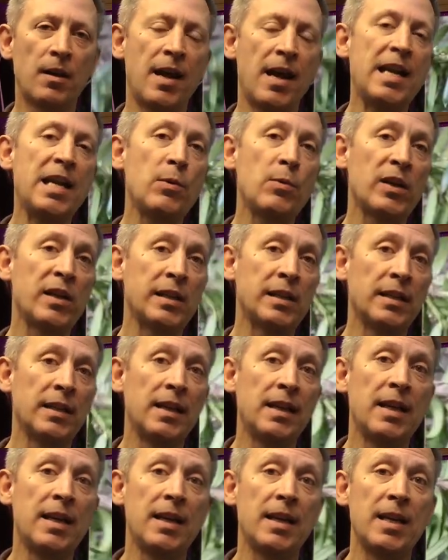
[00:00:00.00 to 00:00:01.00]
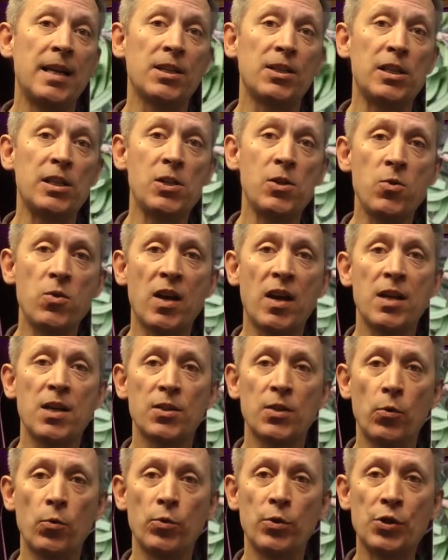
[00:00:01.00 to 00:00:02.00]
Anyway, it's the UK's
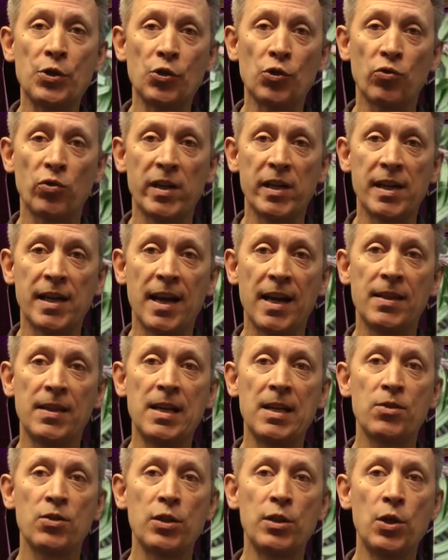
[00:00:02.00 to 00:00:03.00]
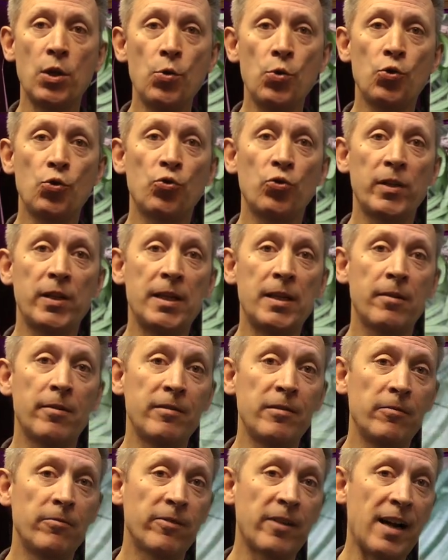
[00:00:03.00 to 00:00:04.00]
oldest tree, and there's a yew tree
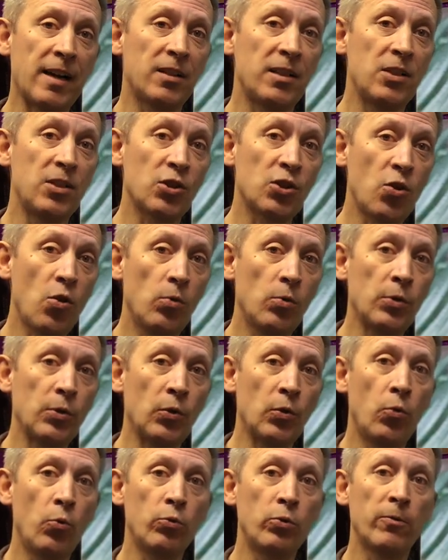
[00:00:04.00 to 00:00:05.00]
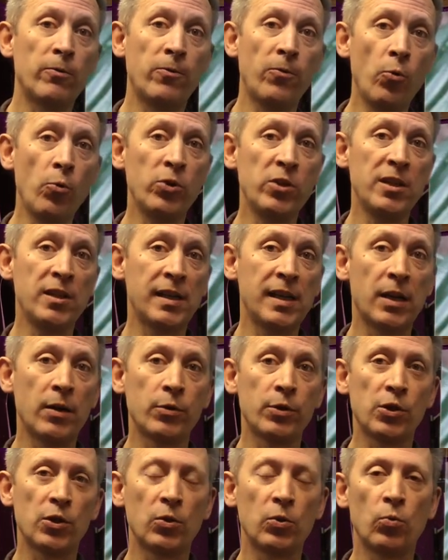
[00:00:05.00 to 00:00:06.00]
in fact in Scotland called the
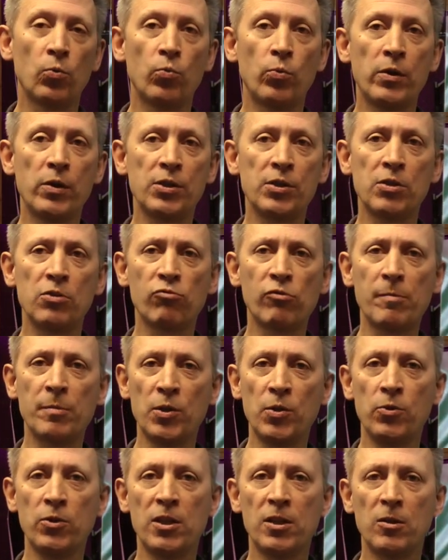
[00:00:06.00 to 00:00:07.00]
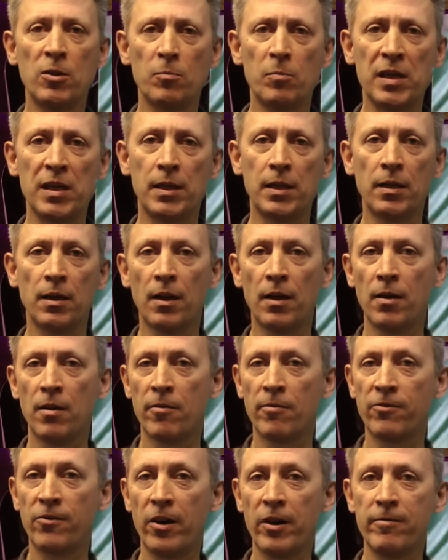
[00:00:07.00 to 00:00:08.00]
Fortingale yew, which is reputed to be
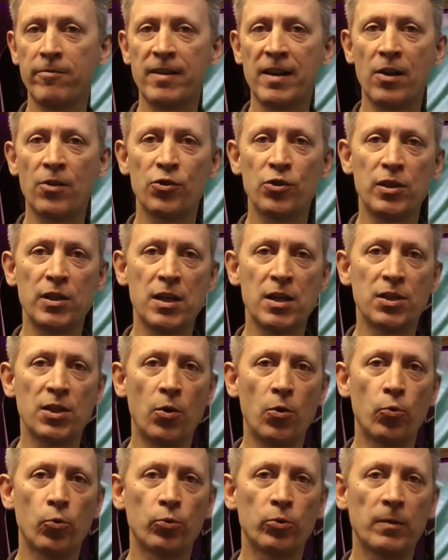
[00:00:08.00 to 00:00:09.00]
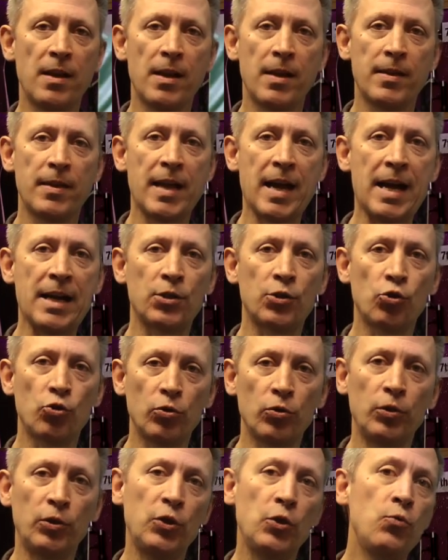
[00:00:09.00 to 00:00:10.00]
5,000 years old. That
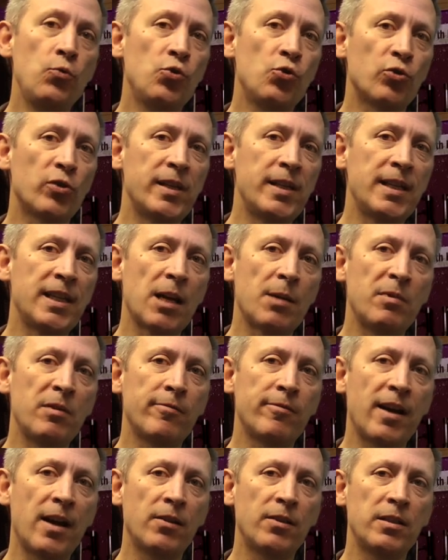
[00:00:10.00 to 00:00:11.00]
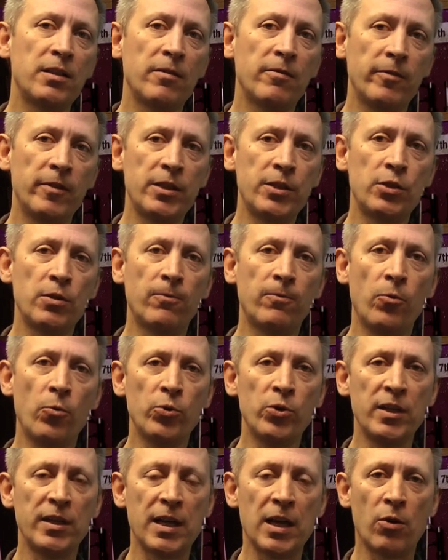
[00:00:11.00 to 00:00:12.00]
yew tree can be found in the village of
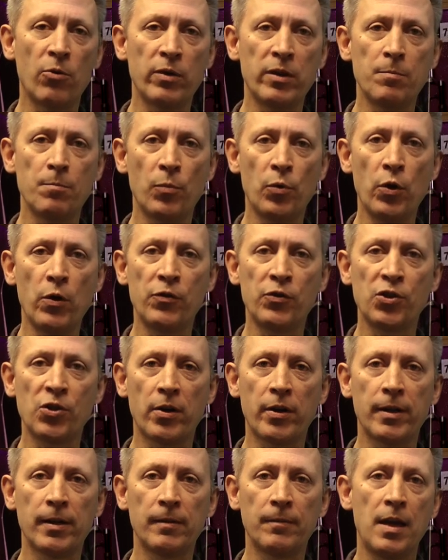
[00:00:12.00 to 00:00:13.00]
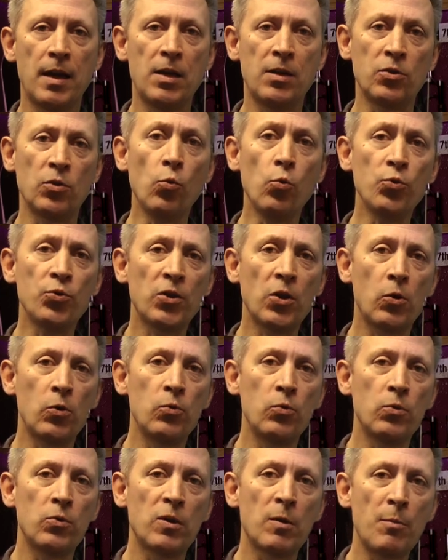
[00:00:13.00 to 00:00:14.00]
Fortingale in Perthshire. It's
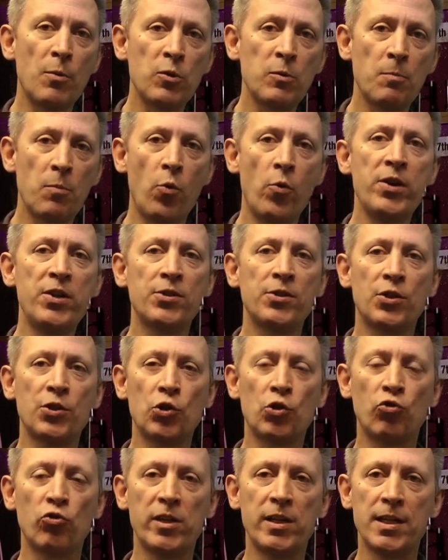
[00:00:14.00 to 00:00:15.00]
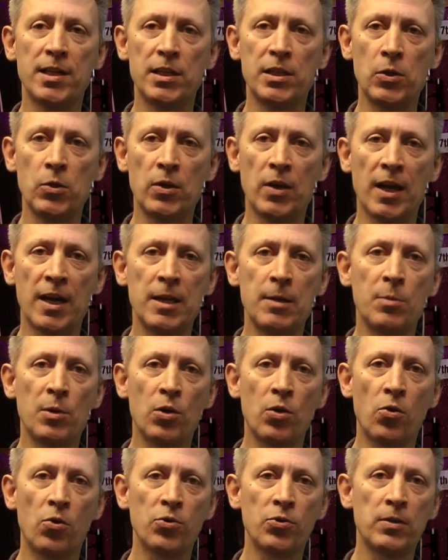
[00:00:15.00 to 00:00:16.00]
also the most poisonous tree in the UK
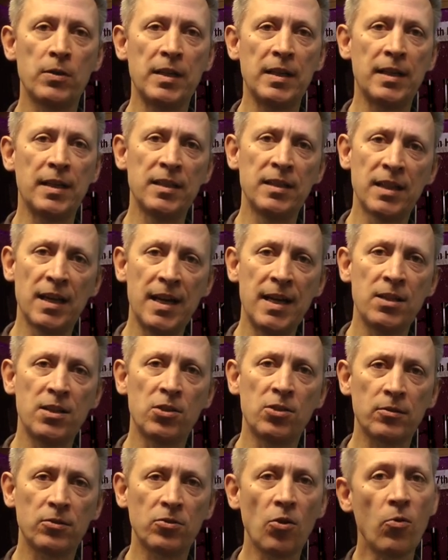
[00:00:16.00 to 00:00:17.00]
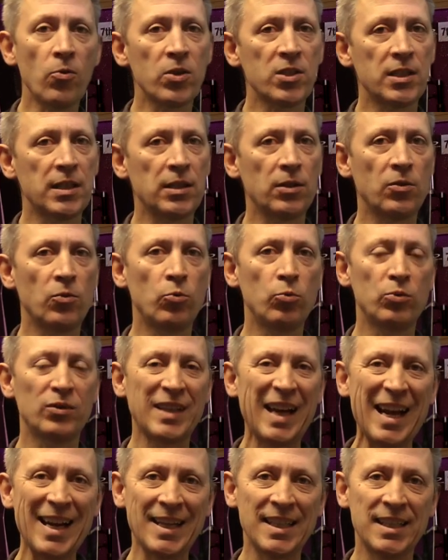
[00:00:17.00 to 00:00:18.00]
because it contains a toxin called
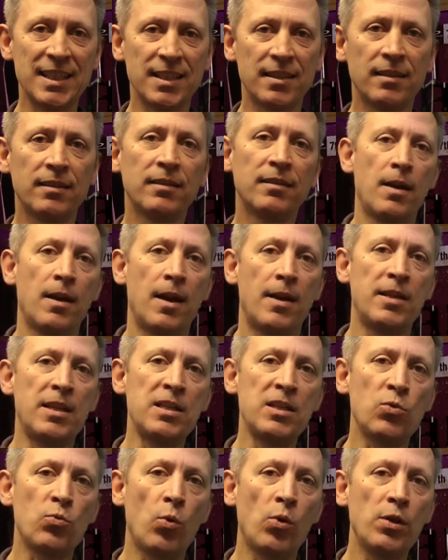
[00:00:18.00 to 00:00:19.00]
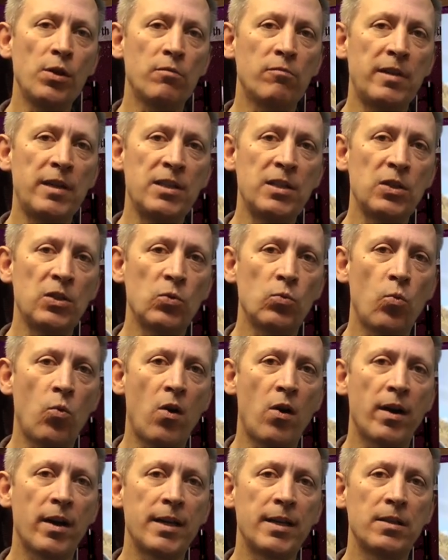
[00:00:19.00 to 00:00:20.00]
taxin. And this is one of the reasons
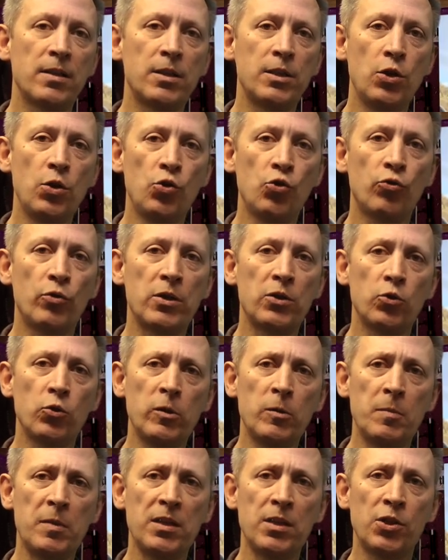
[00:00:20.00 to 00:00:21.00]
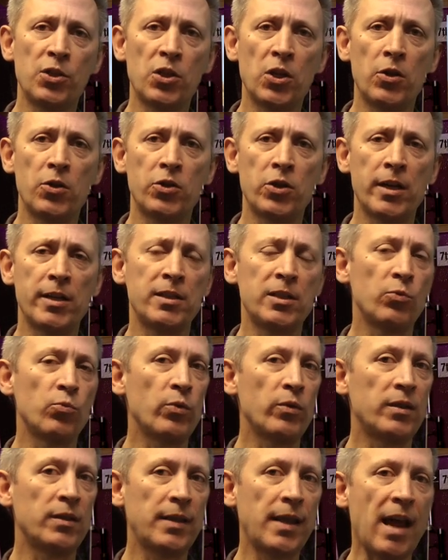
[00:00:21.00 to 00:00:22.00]
why the yew tree has always been associated
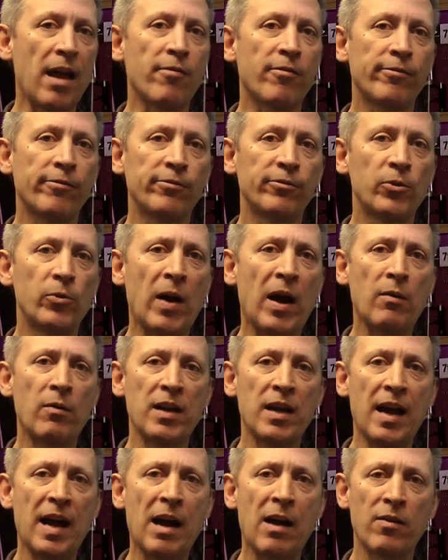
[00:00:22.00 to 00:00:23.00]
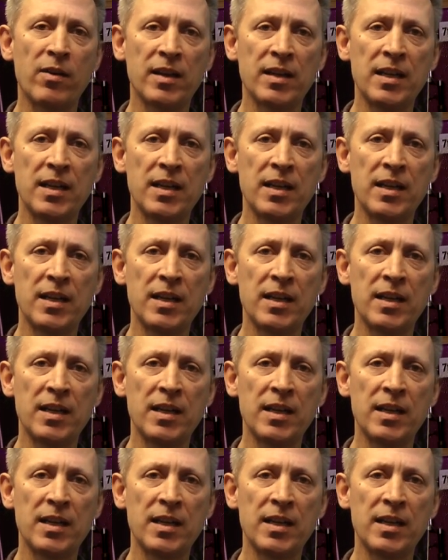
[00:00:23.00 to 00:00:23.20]
with death throughout our